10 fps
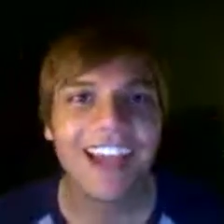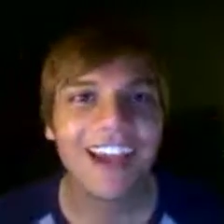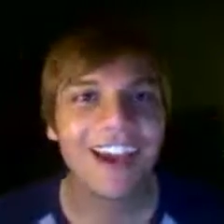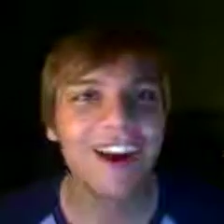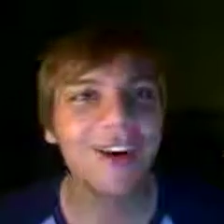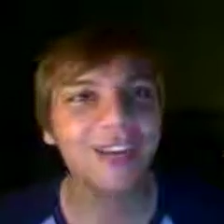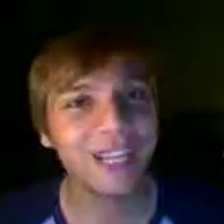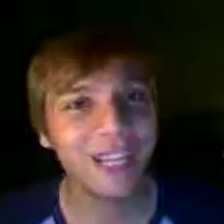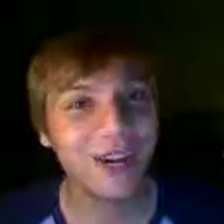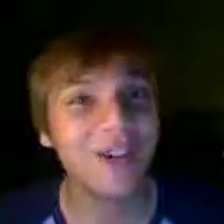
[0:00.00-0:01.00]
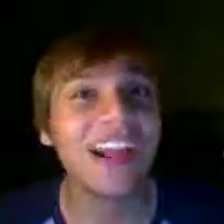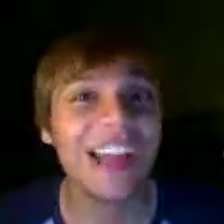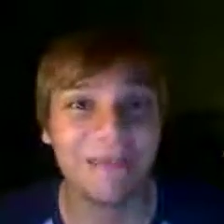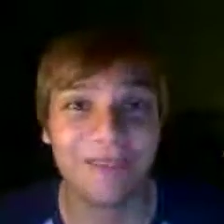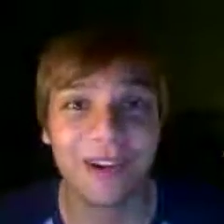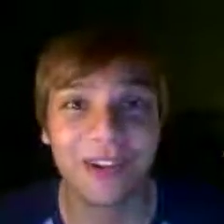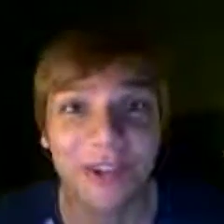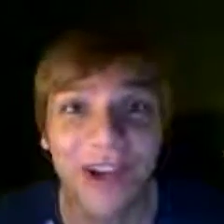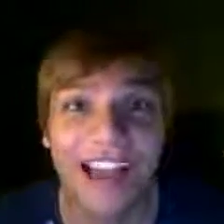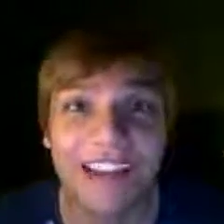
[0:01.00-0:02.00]
Holy crap, are
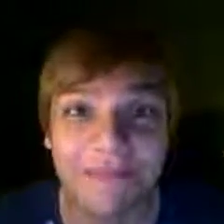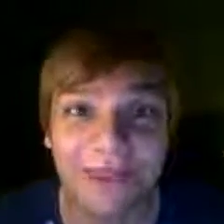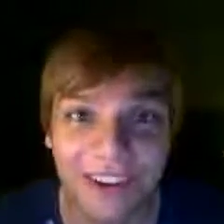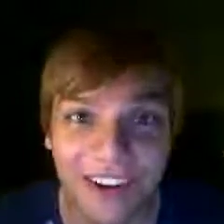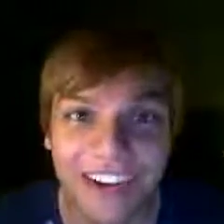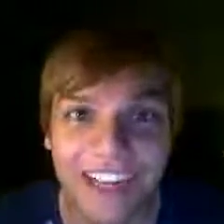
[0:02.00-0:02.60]
you hyper?